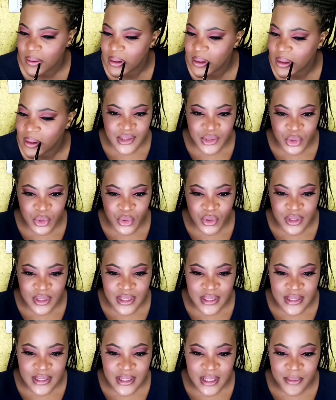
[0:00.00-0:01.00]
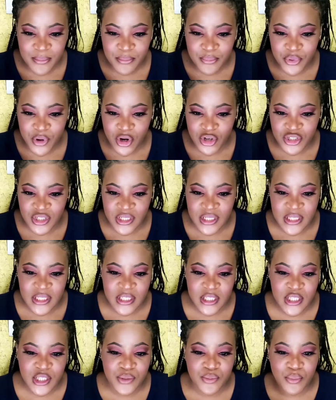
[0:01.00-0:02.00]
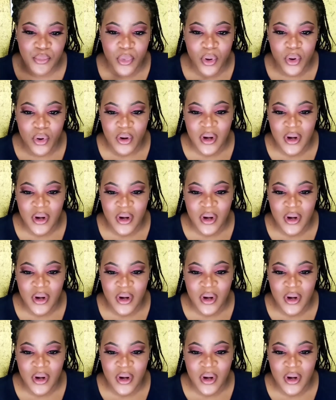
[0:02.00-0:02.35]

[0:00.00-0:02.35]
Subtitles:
So this lip brush is small